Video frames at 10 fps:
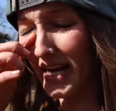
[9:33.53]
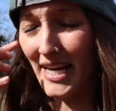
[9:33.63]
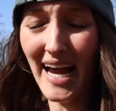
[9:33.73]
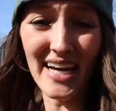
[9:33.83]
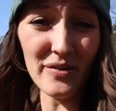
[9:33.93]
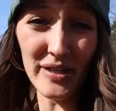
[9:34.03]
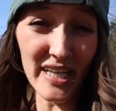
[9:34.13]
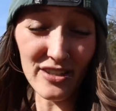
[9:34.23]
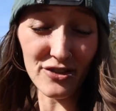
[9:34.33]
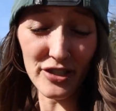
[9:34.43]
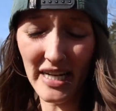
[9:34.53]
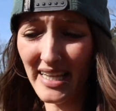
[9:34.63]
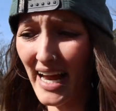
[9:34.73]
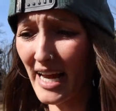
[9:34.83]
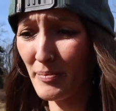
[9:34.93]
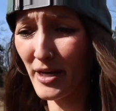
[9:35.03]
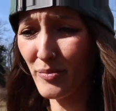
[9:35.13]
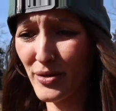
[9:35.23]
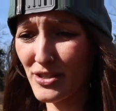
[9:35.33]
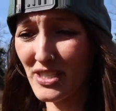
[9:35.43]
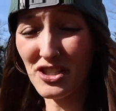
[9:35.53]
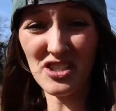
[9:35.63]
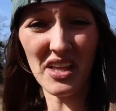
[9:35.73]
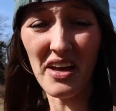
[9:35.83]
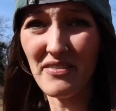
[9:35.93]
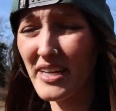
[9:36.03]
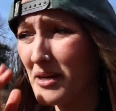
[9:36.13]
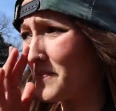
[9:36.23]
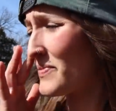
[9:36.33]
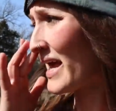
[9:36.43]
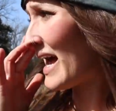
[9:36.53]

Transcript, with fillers: And I, I don't really understand the hype. I don't personally just love them.